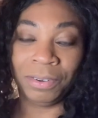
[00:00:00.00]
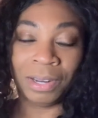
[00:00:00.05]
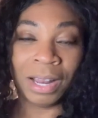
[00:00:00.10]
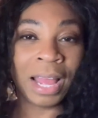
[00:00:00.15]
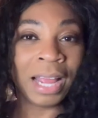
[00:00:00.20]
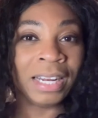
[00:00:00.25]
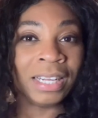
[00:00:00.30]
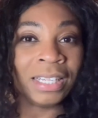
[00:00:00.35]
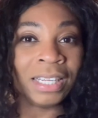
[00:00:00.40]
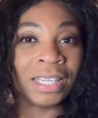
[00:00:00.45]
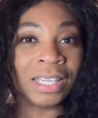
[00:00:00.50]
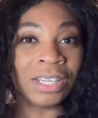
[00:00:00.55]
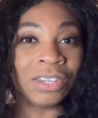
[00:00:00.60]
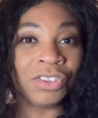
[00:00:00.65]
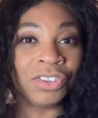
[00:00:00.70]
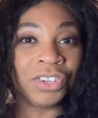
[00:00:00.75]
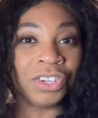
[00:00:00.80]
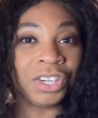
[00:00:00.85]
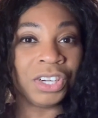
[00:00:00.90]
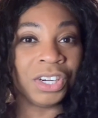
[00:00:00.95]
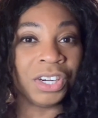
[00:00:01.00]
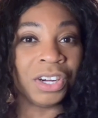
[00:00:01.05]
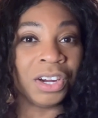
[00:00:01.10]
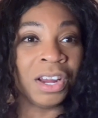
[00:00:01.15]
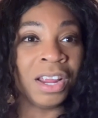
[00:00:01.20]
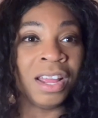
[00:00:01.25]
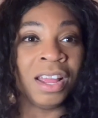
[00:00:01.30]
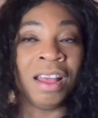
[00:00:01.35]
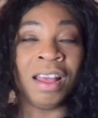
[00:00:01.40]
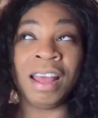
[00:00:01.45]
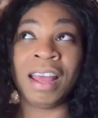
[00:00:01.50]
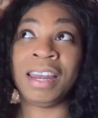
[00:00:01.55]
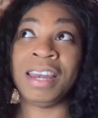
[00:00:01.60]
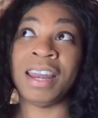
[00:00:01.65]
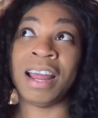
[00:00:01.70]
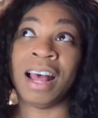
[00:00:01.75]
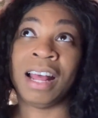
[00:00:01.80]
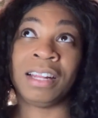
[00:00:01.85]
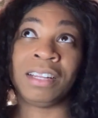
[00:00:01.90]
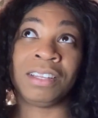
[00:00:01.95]
lights this year,
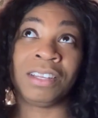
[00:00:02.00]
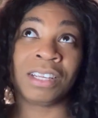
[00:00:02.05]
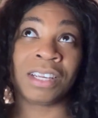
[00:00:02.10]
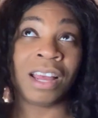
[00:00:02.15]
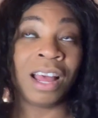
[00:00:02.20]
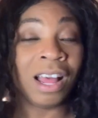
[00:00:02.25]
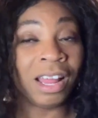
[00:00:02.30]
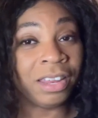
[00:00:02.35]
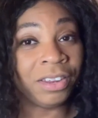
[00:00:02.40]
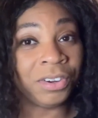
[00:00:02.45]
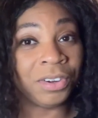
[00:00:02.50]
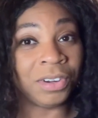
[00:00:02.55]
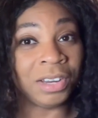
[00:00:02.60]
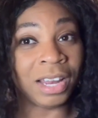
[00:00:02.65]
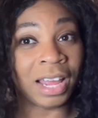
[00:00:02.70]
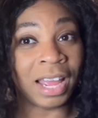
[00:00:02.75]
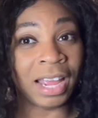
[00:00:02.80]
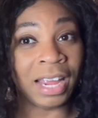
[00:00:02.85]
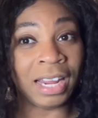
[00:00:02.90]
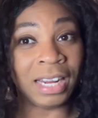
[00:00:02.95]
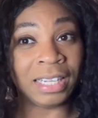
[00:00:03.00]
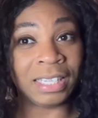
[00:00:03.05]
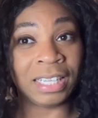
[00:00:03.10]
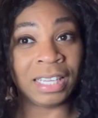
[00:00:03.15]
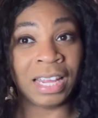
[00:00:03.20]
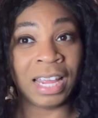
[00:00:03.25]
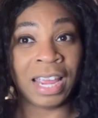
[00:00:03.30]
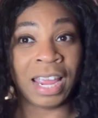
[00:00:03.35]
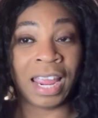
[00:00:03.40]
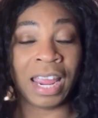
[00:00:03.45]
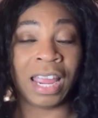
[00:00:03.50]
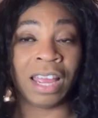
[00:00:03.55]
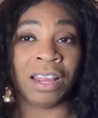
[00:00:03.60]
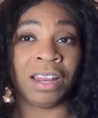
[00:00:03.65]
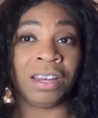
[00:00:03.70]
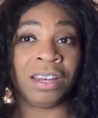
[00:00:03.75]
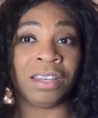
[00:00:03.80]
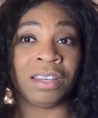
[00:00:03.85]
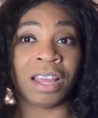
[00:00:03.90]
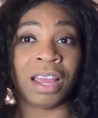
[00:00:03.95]
not the colored lights,
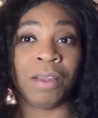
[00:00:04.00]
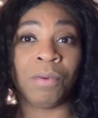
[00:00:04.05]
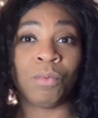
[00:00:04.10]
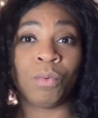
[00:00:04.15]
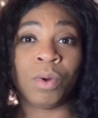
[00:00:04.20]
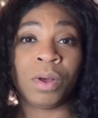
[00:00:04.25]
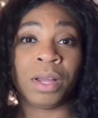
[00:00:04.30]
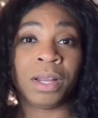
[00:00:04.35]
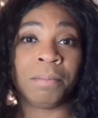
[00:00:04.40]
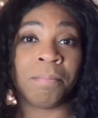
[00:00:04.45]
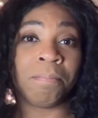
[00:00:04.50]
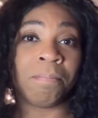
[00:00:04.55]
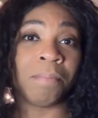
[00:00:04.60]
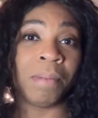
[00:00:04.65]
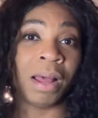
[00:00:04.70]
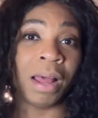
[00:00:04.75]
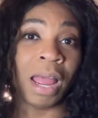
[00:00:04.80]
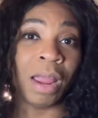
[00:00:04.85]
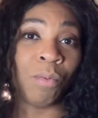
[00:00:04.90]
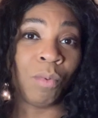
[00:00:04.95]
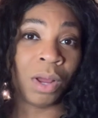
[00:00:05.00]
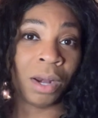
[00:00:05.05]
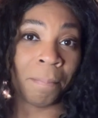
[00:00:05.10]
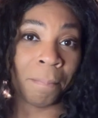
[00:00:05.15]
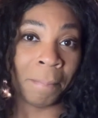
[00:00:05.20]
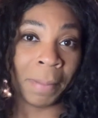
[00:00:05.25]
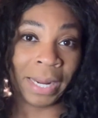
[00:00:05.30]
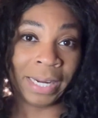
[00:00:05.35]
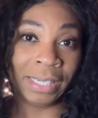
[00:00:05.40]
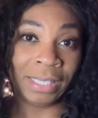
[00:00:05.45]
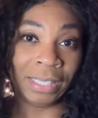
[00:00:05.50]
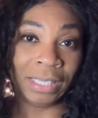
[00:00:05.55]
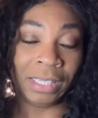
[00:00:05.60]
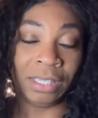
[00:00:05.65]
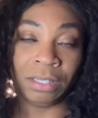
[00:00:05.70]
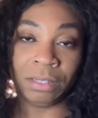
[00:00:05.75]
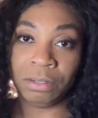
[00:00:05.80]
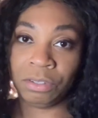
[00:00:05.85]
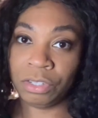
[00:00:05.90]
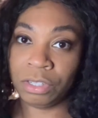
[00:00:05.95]
and I wanted my
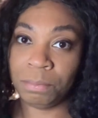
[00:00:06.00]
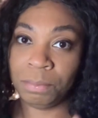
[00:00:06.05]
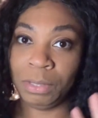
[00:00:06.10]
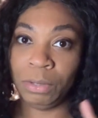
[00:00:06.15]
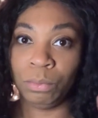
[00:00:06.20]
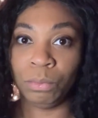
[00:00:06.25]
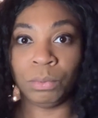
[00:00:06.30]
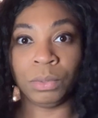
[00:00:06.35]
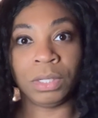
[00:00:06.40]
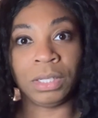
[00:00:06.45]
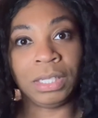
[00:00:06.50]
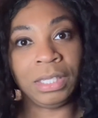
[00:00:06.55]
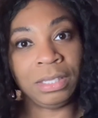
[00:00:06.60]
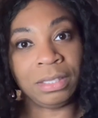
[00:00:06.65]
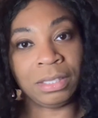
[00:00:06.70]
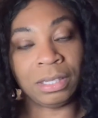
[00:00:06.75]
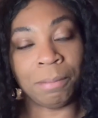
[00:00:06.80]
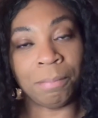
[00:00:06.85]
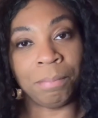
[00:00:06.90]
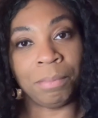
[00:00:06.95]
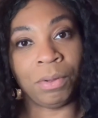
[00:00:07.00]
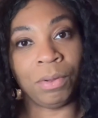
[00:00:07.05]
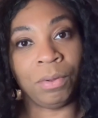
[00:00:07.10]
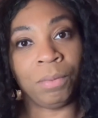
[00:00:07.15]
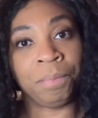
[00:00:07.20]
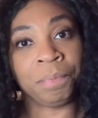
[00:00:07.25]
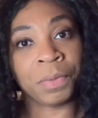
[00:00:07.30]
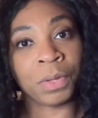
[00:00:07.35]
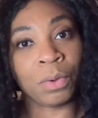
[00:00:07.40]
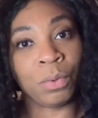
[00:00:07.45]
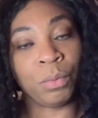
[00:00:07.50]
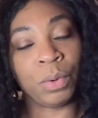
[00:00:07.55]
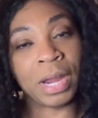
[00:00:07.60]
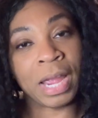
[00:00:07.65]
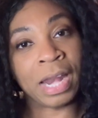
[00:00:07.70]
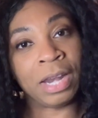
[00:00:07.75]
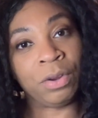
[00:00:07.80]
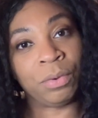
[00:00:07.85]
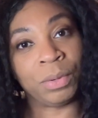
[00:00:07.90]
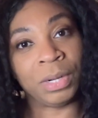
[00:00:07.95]
scene to just be really simple,
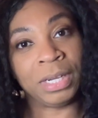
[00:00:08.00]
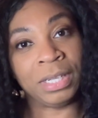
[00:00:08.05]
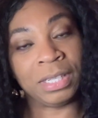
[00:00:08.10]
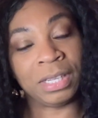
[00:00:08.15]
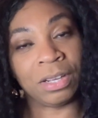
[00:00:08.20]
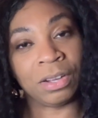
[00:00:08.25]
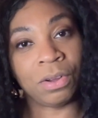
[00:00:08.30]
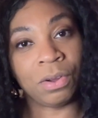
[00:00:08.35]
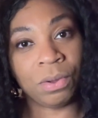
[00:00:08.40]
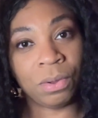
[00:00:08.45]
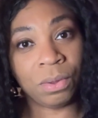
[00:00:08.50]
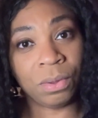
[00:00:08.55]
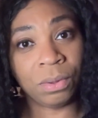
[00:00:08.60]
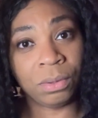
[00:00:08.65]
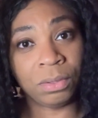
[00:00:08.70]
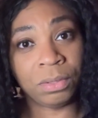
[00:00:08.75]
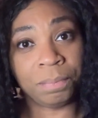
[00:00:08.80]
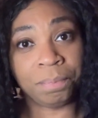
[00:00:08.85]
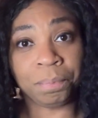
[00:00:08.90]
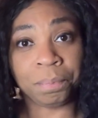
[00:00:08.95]
red, greens, and golds,